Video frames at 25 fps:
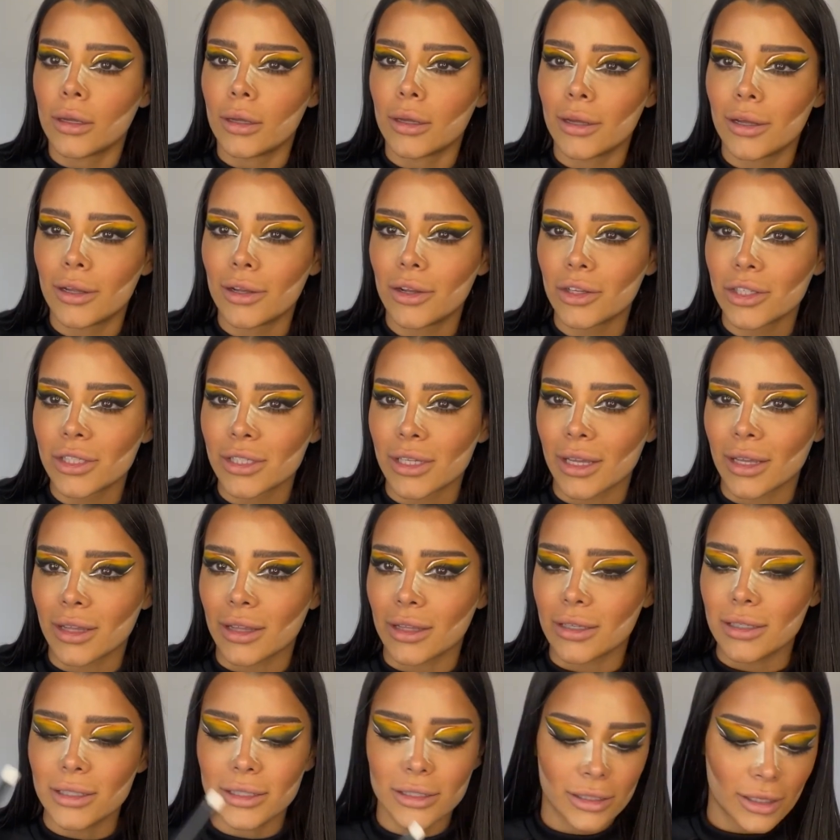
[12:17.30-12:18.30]
it looks like
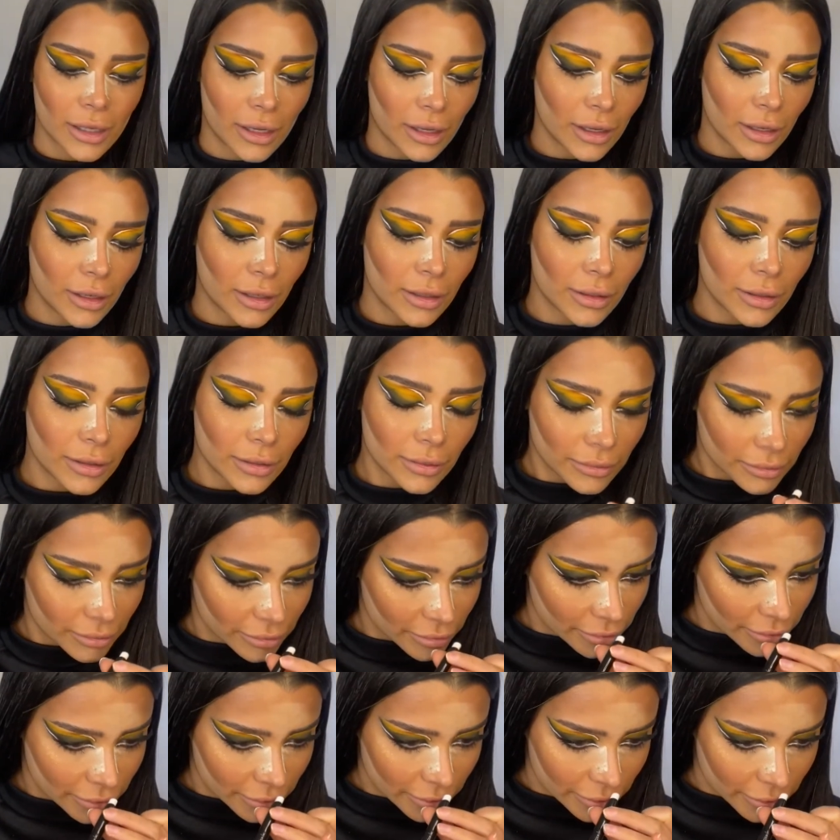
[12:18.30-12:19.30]
this,
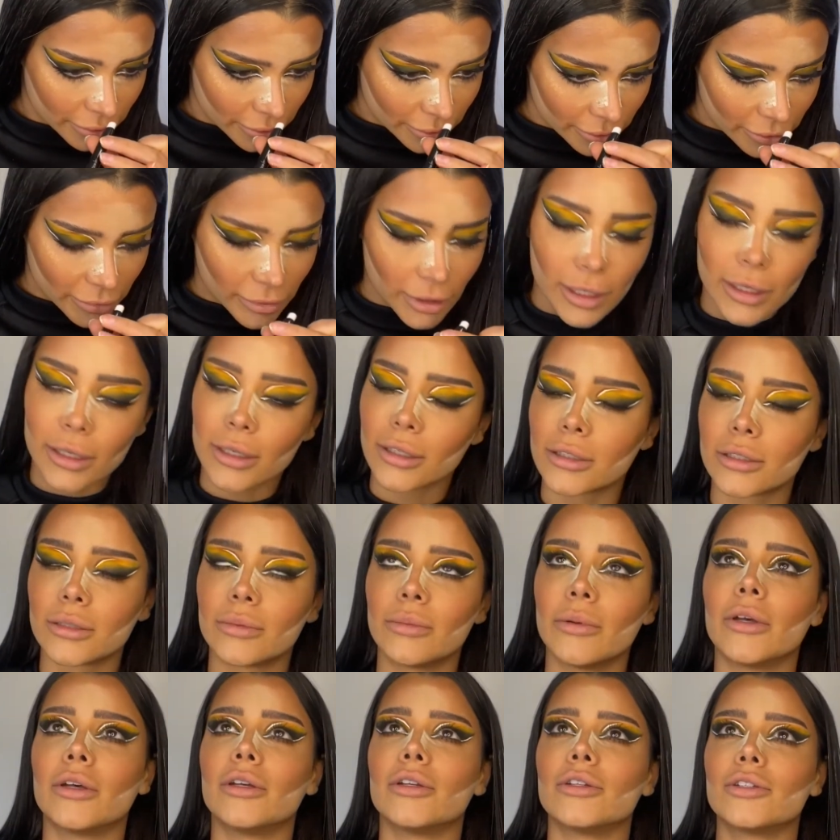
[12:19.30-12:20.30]
and it
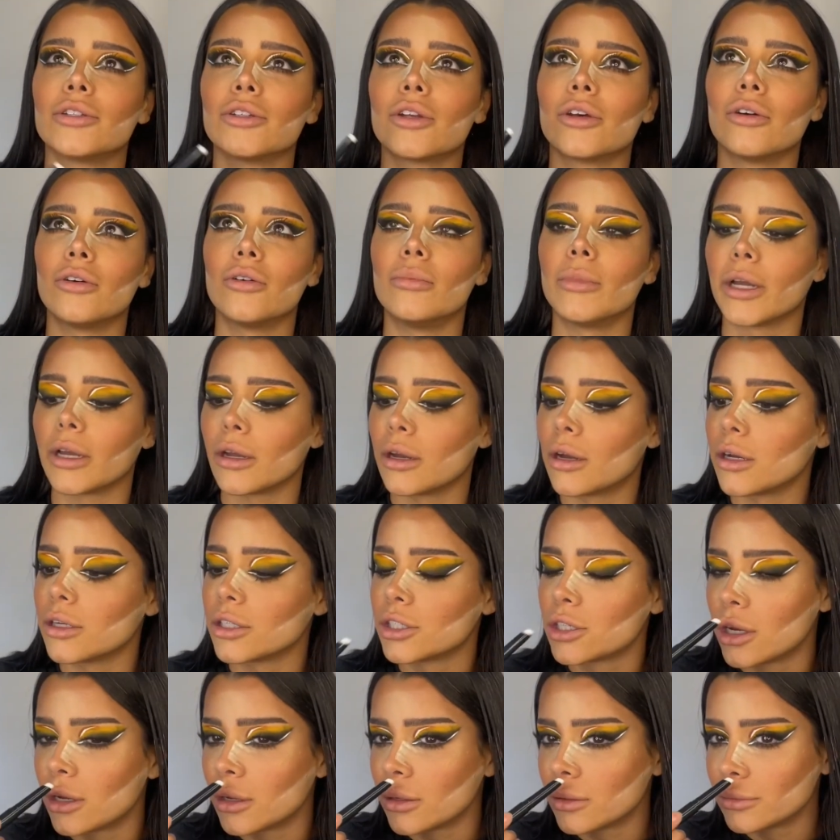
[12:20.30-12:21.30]
smells, oh my gosh,
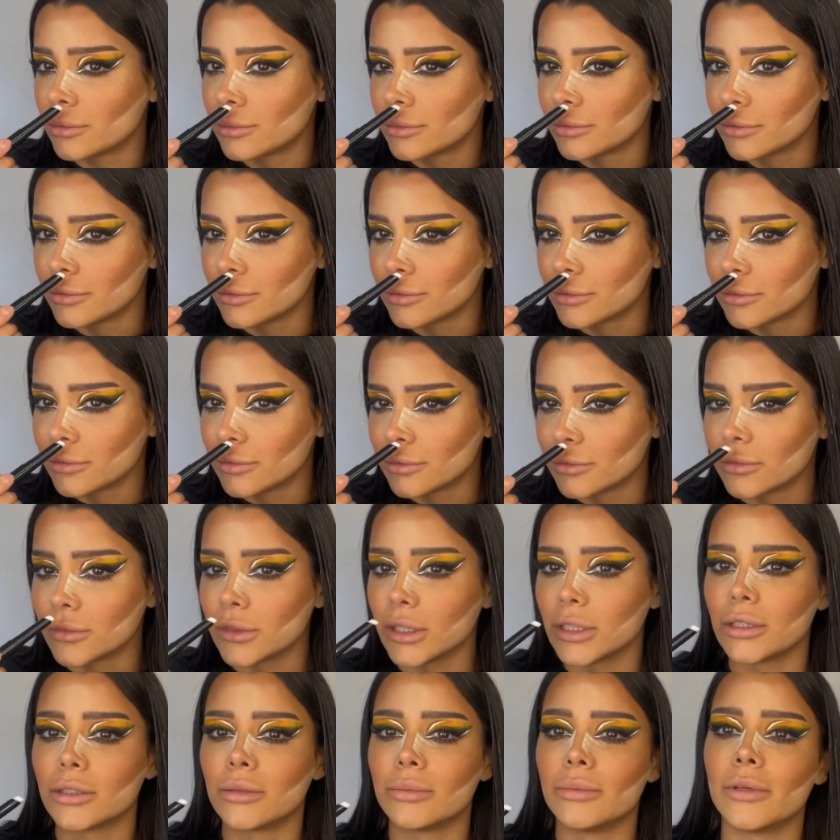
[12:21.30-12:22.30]

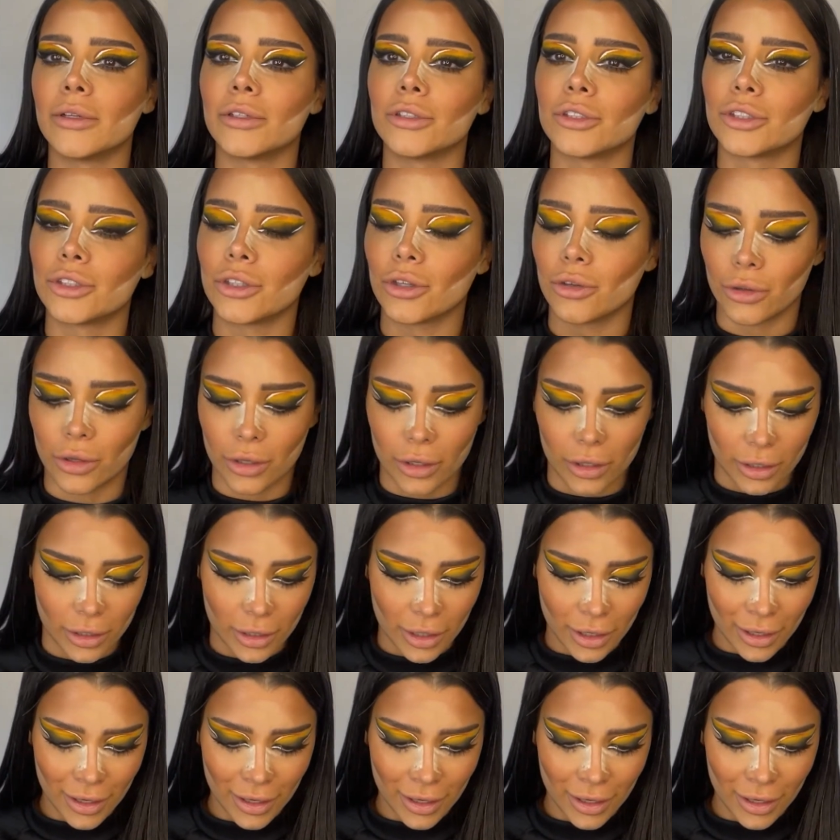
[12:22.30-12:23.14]
it smells so good.